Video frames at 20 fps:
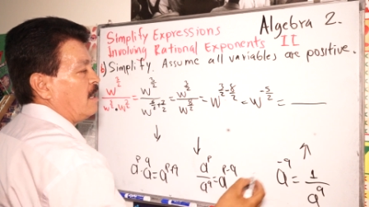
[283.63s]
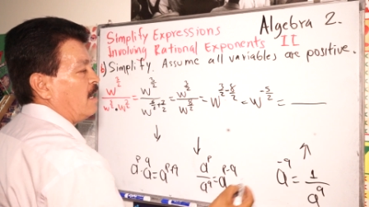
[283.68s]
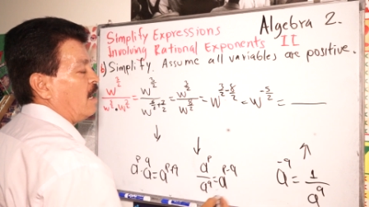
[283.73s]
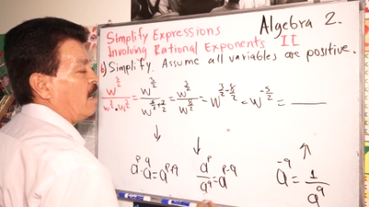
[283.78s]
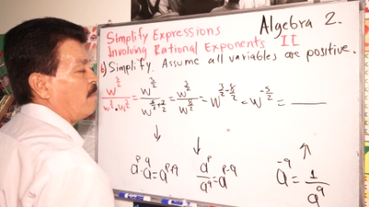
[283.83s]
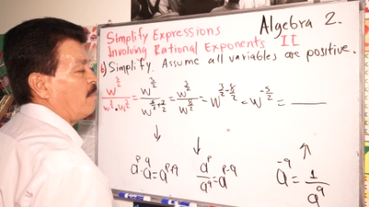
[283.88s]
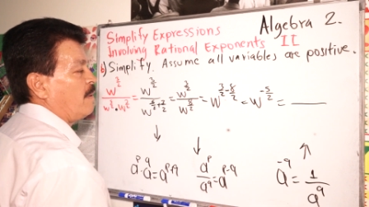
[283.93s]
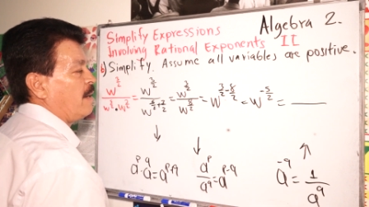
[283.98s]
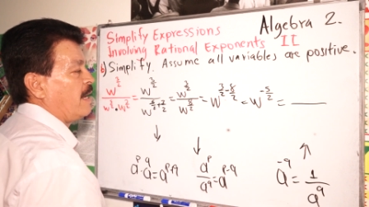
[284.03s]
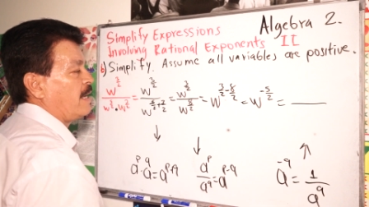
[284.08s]

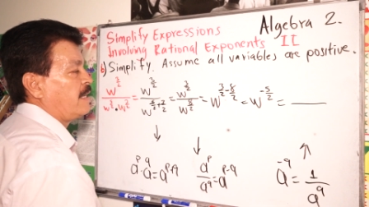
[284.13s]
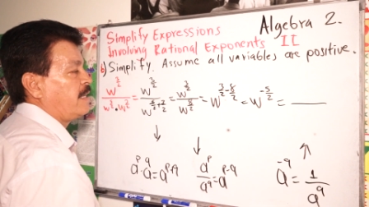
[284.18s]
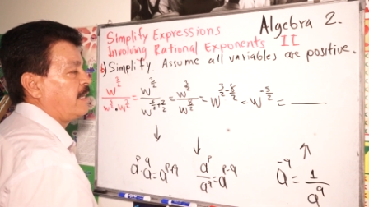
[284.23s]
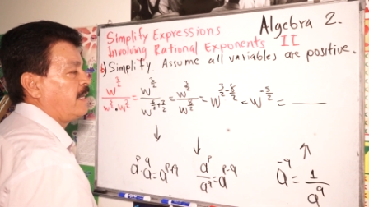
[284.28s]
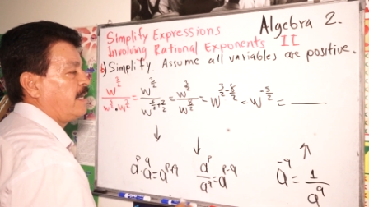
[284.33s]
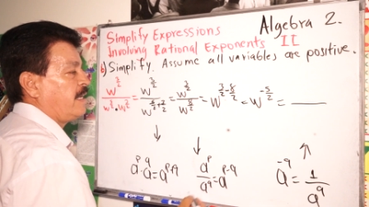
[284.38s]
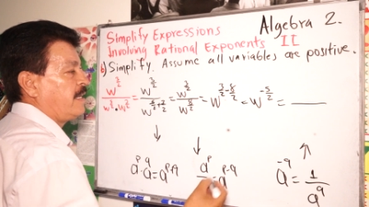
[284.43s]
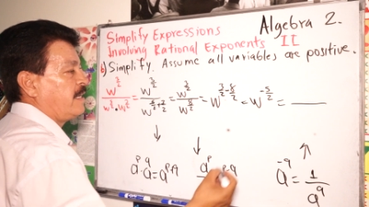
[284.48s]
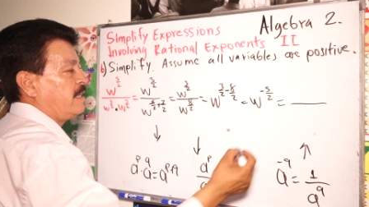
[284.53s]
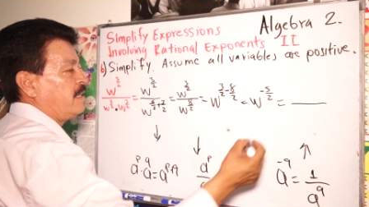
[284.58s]
apply
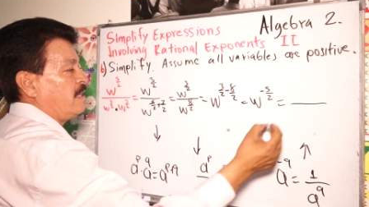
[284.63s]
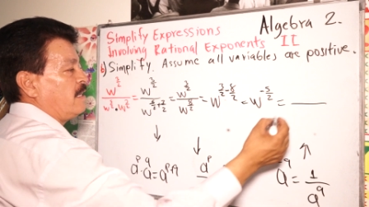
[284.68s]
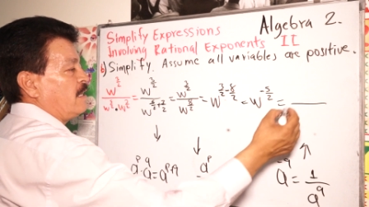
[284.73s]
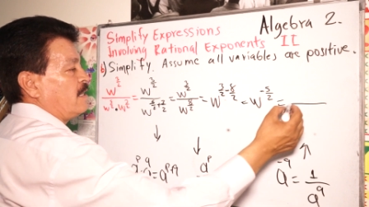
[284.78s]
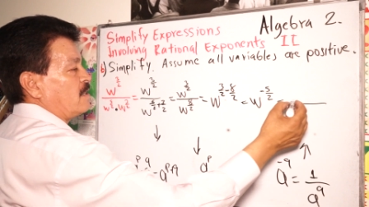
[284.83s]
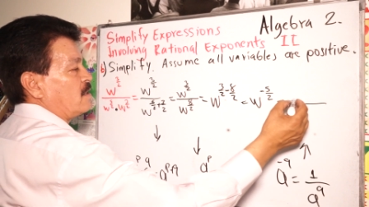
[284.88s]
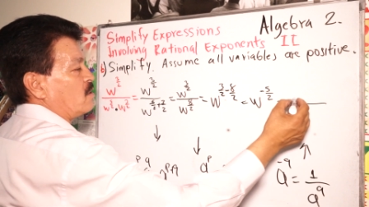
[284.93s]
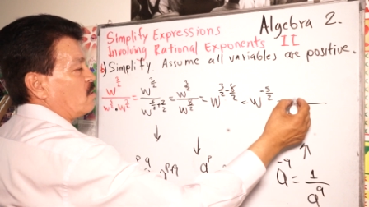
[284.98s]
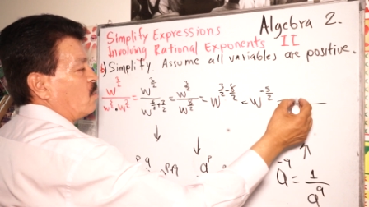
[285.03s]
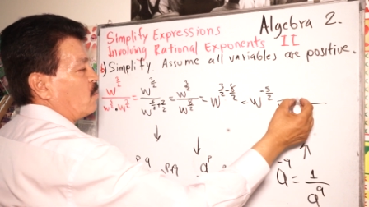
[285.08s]
here
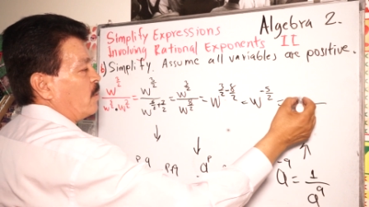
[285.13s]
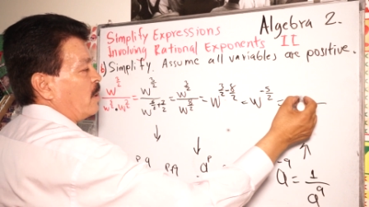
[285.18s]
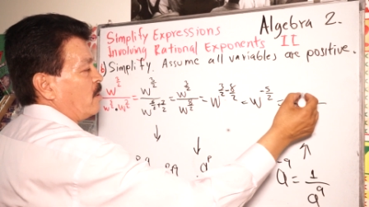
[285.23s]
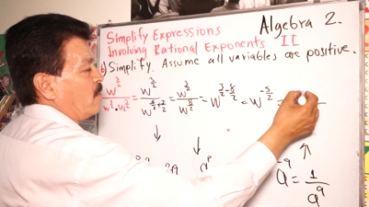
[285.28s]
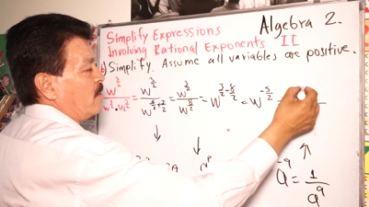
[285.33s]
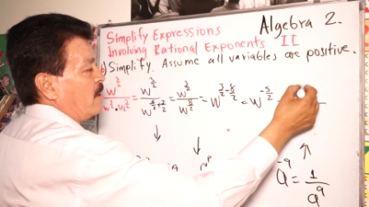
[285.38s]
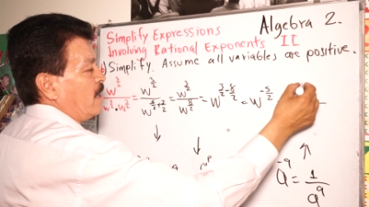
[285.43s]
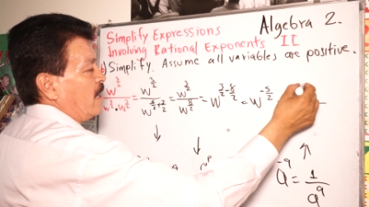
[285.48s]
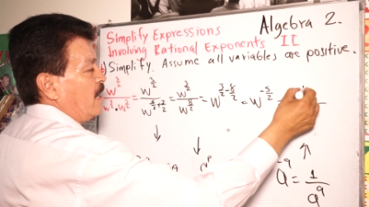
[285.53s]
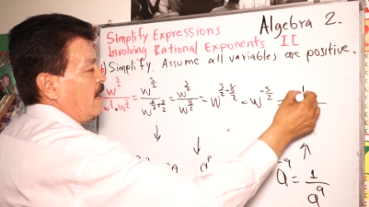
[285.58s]
so we are
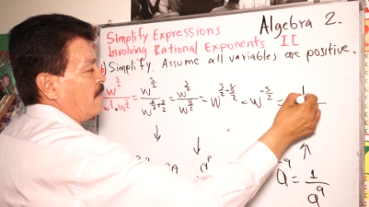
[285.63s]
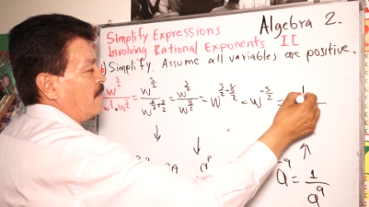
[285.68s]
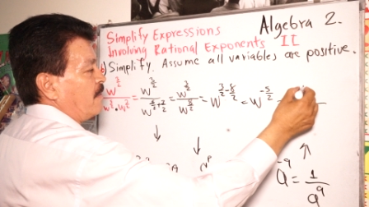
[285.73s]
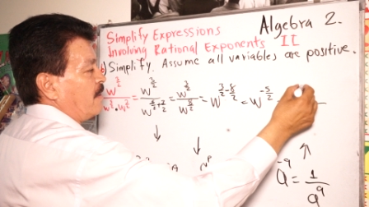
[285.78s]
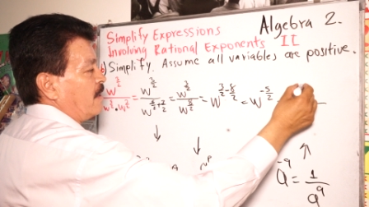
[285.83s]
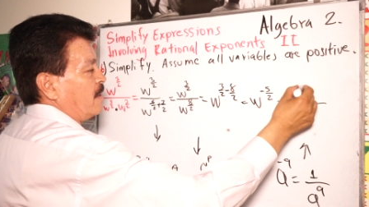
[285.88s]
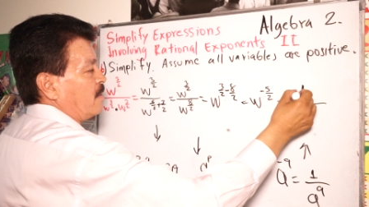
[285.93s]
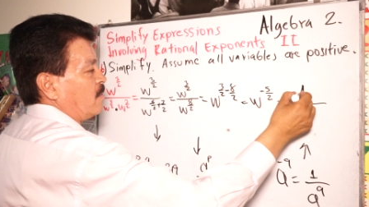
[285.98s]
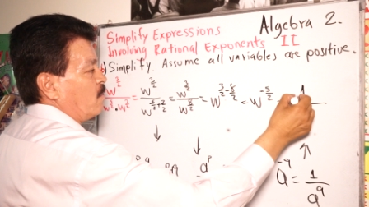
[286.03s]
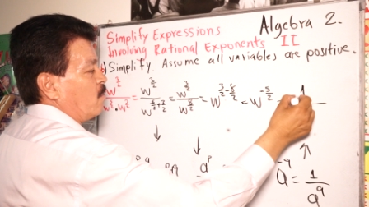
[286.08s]
going to have
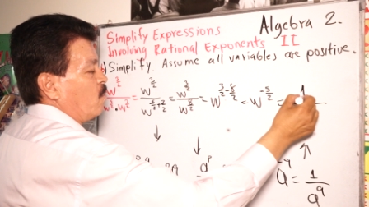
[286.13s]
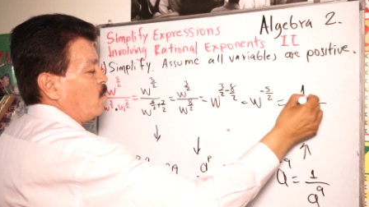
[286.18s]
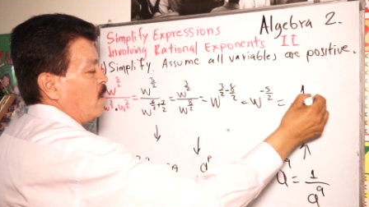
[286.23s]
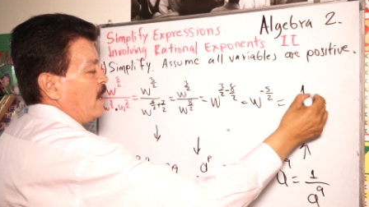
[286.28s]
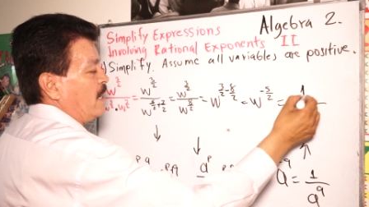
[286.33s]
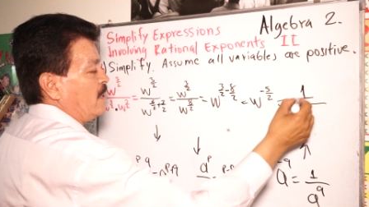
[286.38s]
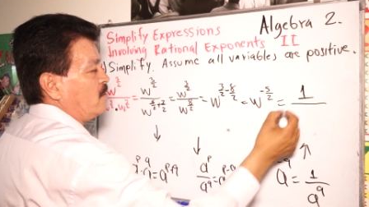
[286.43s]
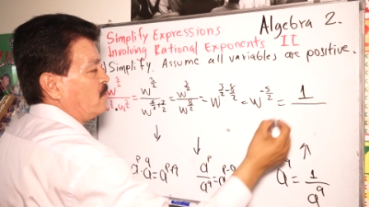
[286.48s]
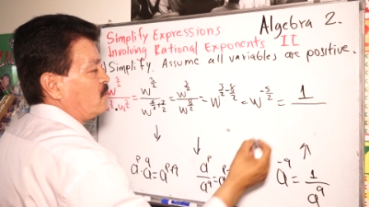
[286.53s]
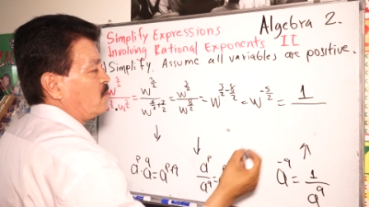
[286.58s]
here
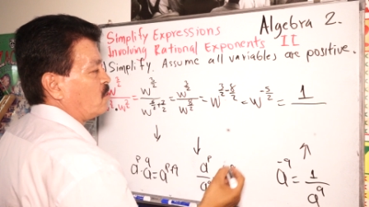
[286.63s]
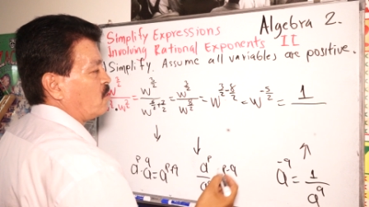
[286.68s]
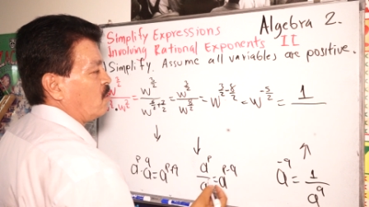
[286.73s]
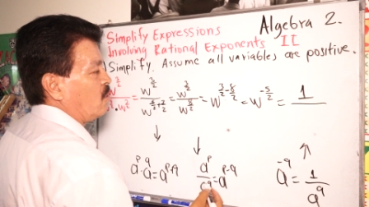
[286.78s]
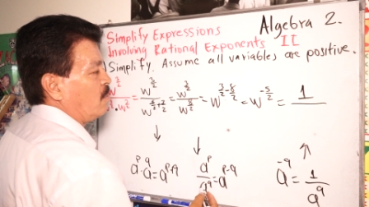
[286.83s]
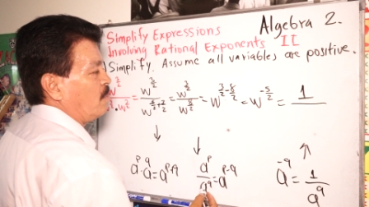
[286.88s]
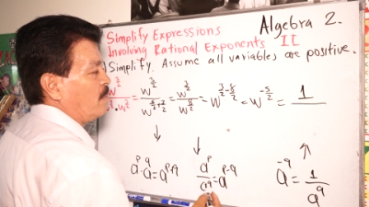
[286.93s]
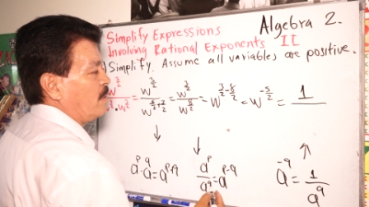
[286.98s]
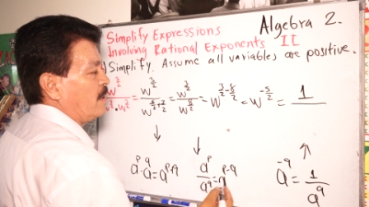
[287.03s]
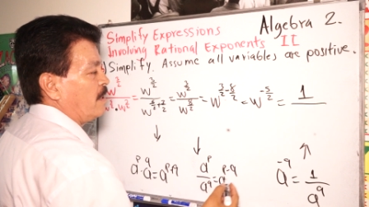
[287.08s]
one on
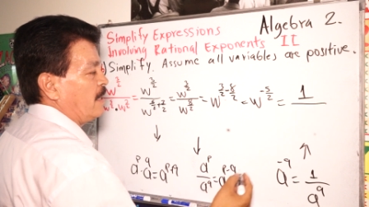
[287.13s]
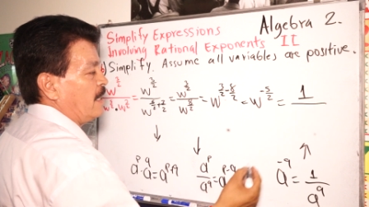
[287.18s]
top